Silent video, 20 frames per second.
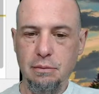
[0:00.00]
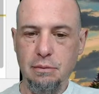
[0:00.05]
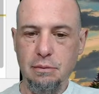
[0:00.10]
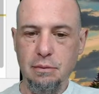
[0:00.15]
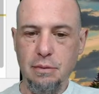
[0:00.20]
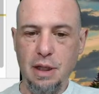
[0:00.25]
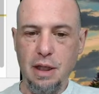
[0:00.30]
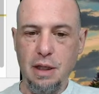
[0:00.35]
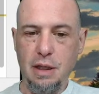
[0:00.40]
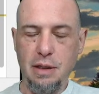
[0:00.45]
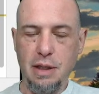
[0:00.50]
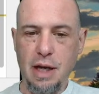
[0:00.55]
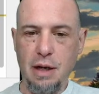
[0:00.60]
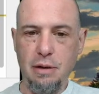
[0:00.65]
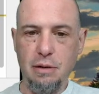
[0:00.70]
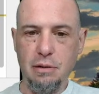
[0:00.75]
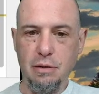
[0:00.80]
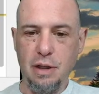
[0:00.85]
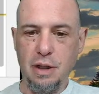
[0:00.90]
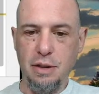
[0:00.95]
because I
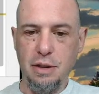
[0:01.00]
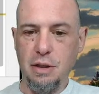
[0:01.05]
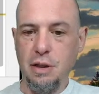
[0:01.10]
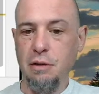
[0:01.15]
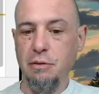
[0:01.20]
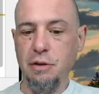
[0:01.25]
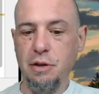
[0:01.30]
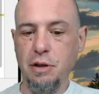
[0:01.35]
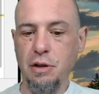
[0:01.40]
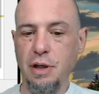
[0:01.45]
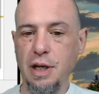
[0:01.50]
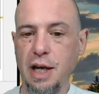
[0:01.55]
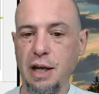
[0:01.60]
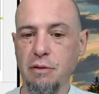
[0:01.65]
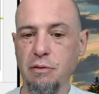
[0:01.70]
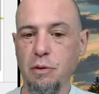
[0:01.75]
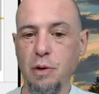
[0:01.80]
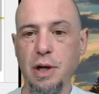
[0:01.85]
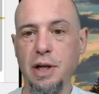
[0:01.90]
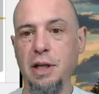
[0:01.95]
don't because it's going to return negative
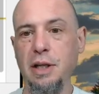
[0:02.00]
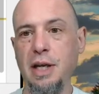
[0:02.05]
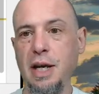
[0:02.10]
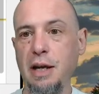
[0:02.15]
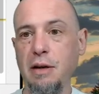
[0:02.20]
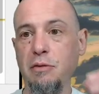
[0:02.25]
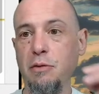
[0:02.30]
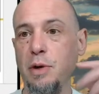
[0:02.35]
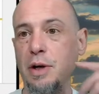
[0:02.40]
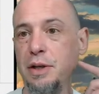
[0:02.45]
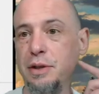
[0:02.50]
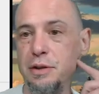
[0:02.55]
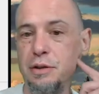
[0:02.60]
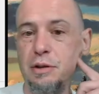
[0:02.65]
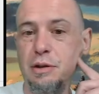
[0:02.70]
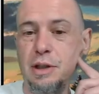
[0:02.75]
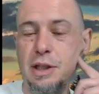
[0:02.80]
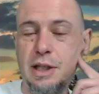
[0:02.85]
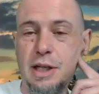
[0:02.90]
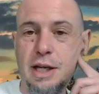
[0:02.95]
one, and negative one is
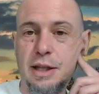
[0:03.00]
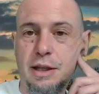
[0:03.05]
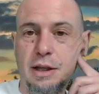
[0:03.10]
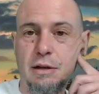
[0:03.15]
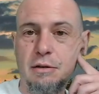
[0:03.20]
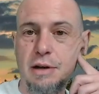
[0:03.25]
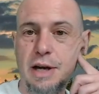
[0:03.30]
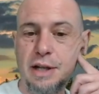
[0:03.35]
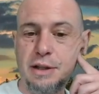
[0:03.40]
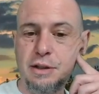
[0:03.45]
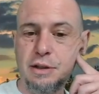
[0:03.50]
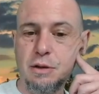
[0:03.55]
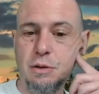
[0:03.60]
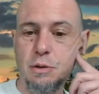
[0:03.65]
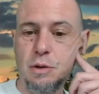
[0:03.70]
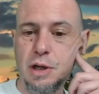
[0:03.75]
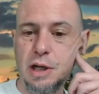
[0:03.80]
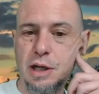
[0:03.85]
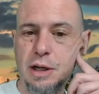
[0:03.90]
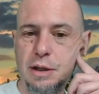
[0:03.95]
certainly not the correct
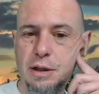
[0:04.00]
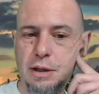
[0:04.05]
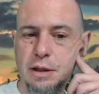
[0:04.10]
score.